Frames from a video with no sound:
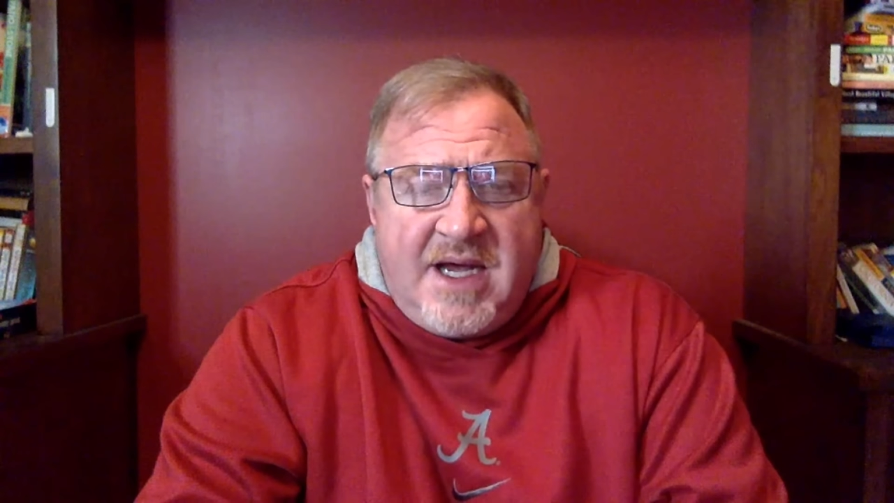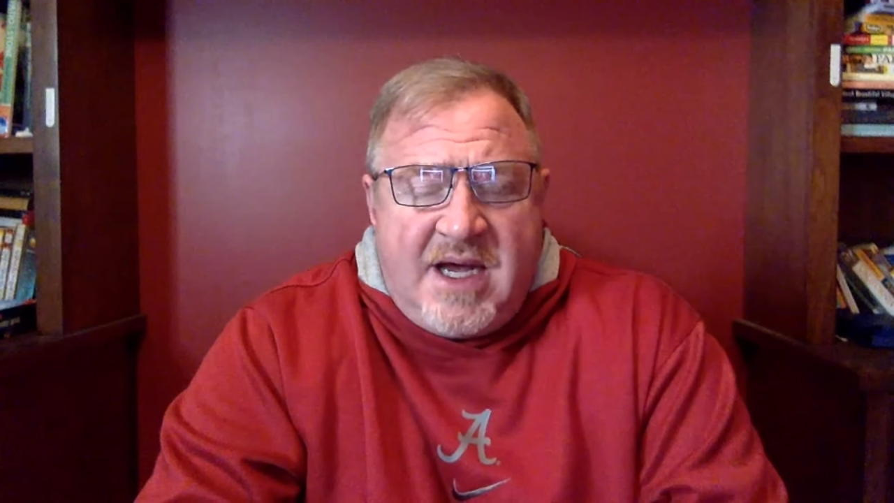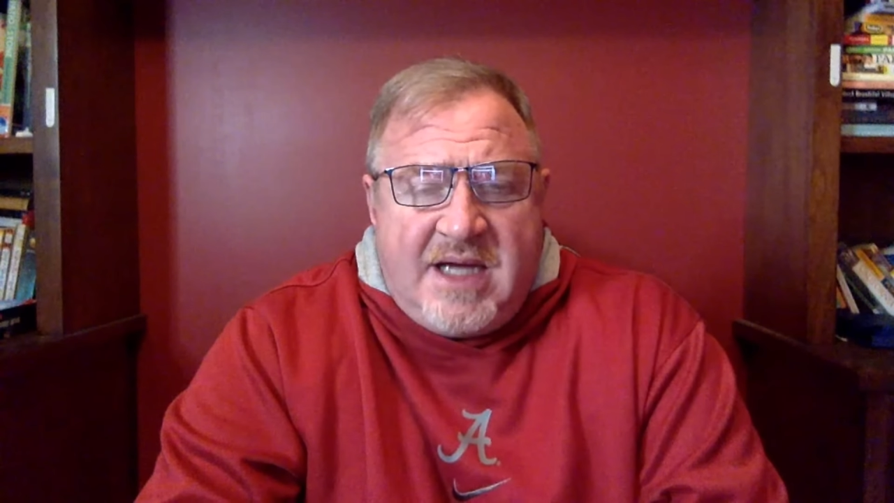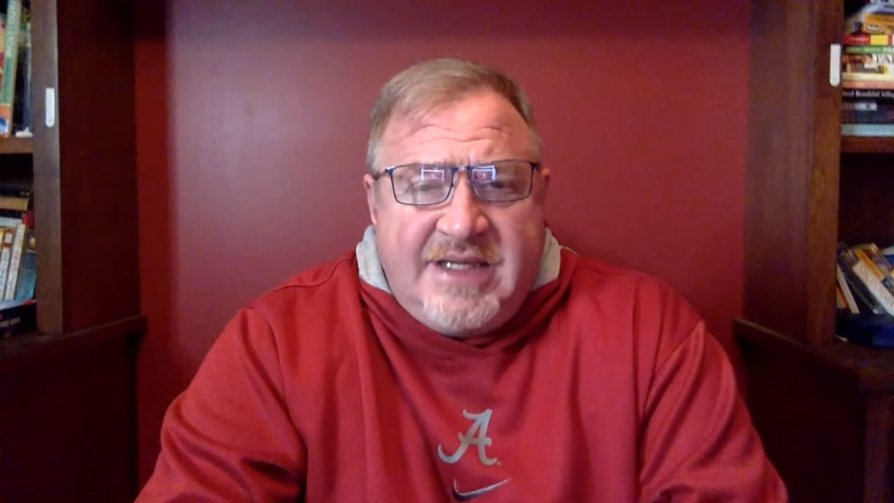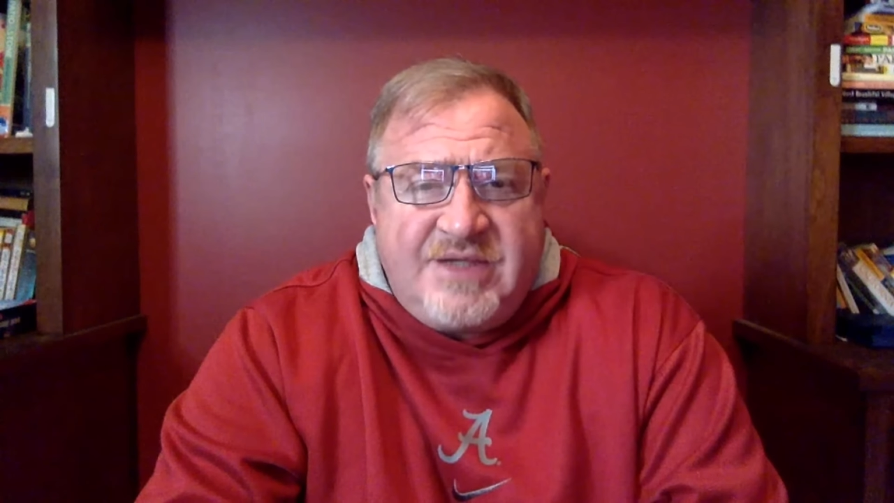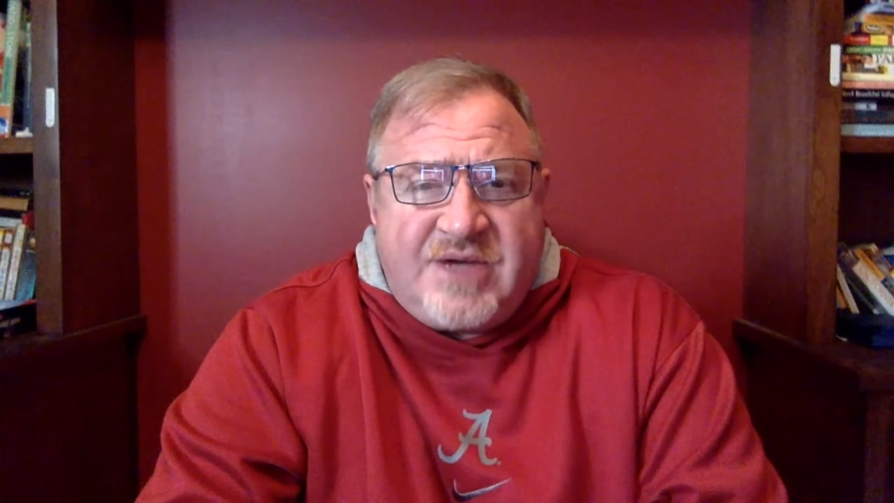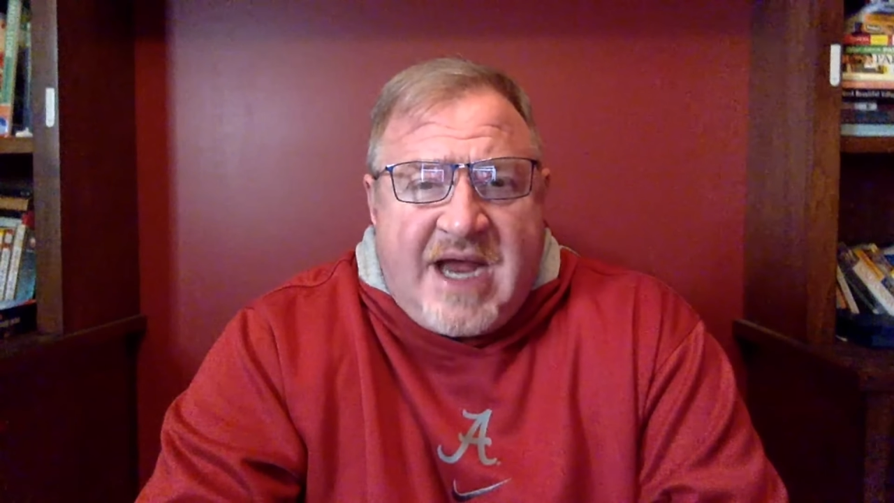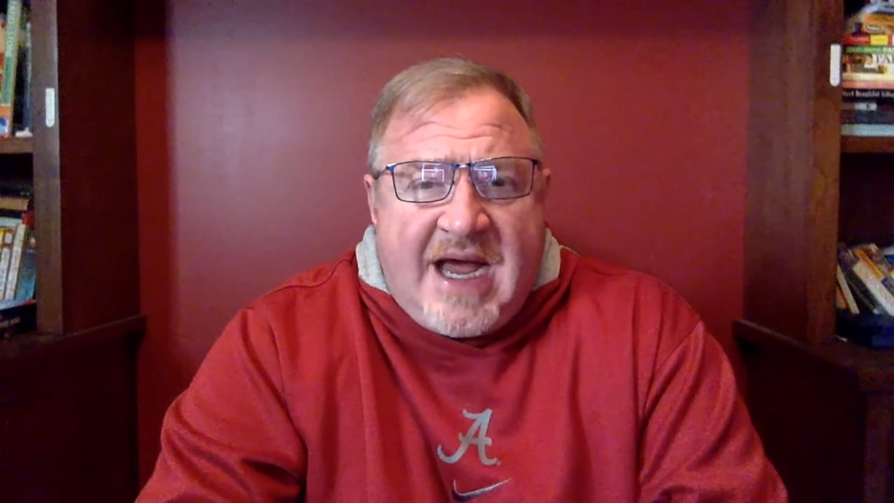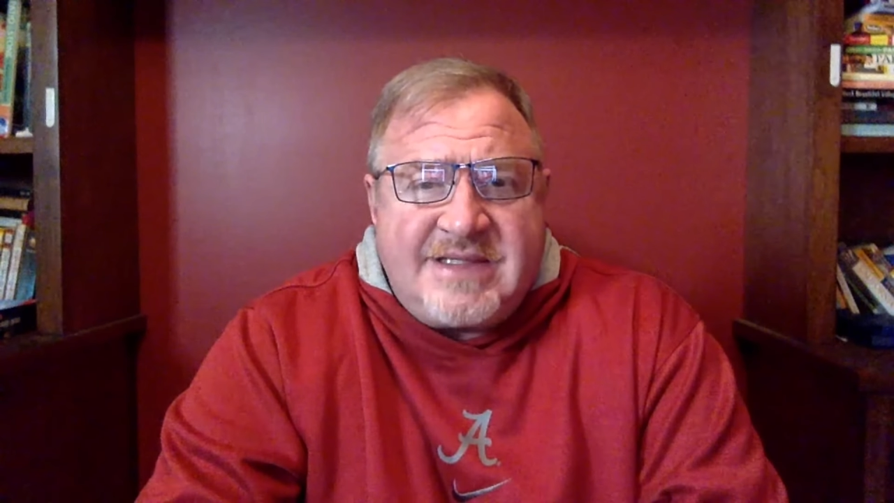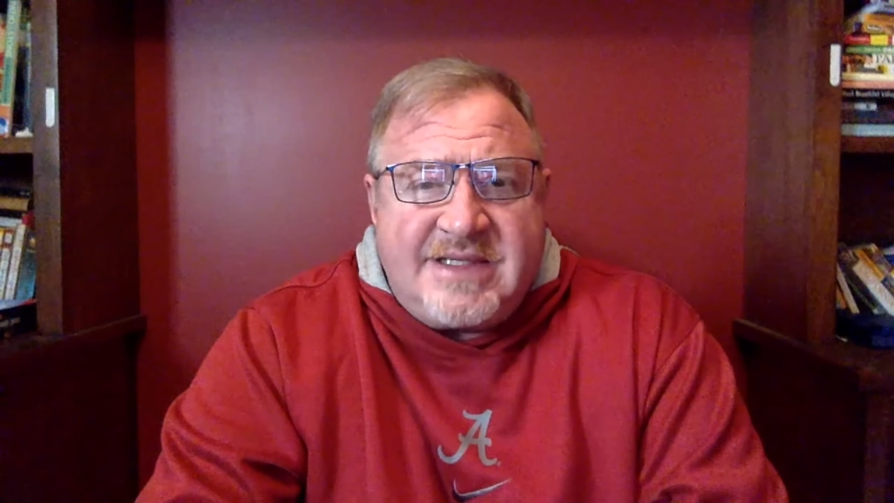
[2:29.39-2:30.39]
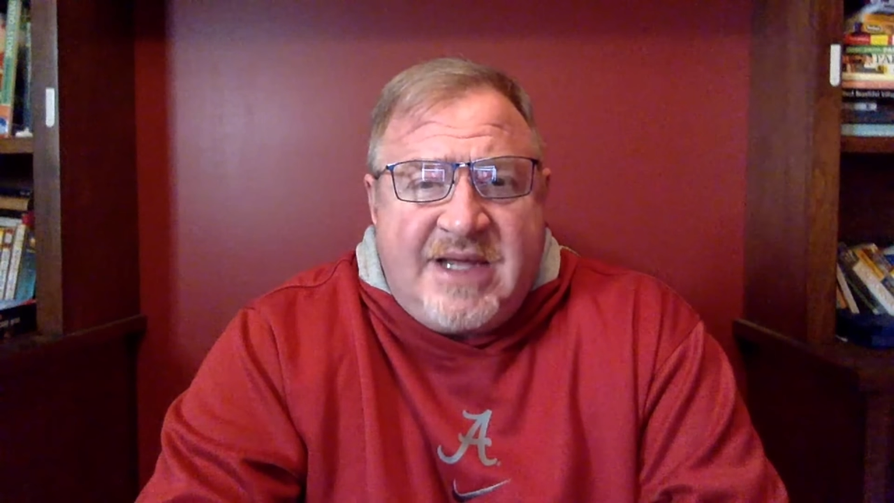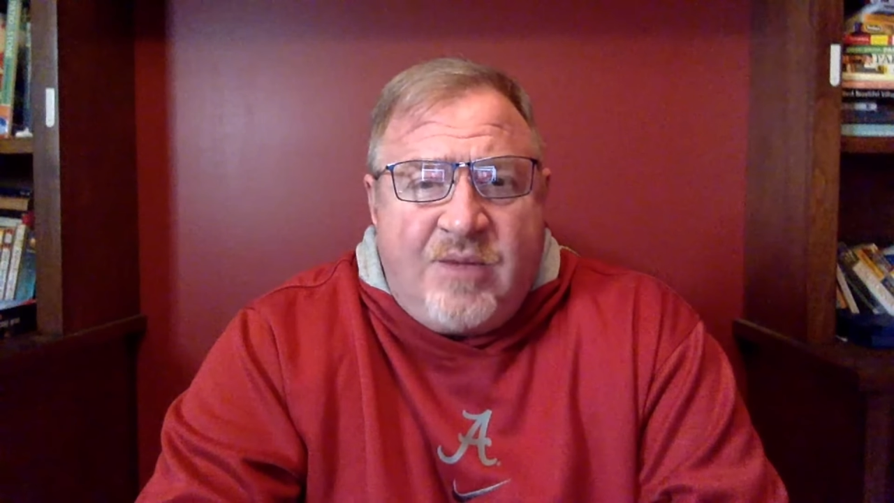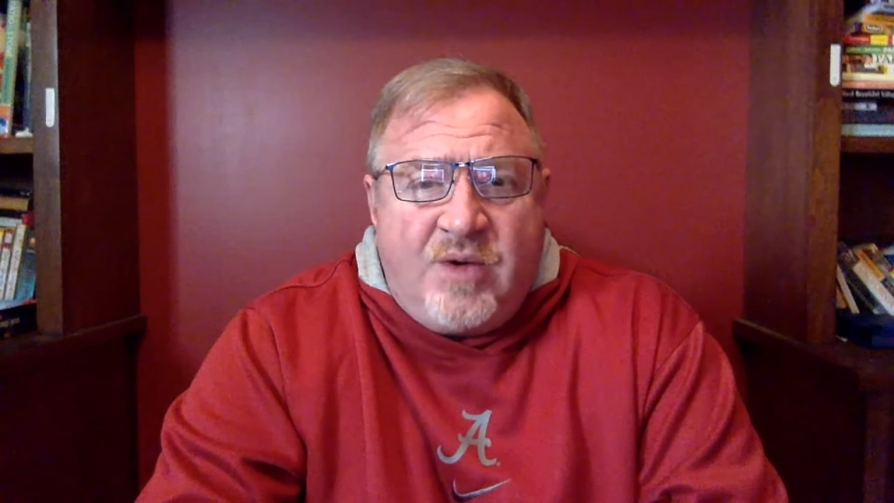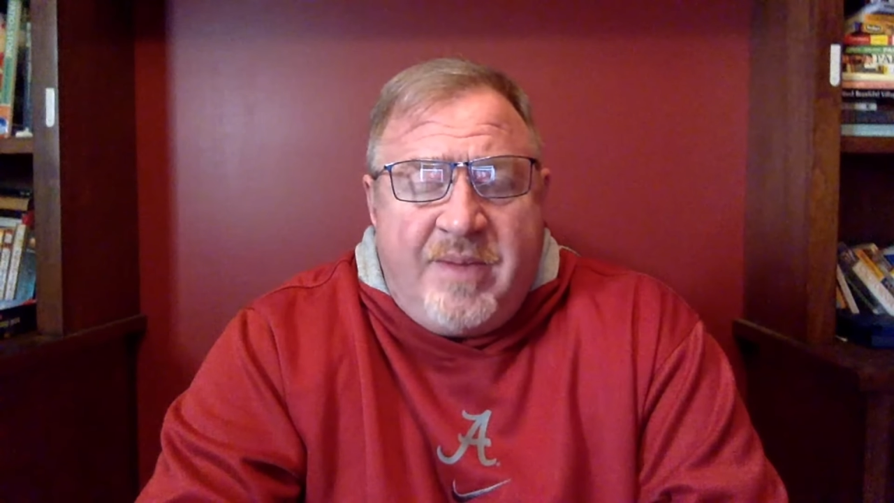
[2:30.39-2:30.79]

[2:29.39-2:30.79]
Uh, these are guys that they want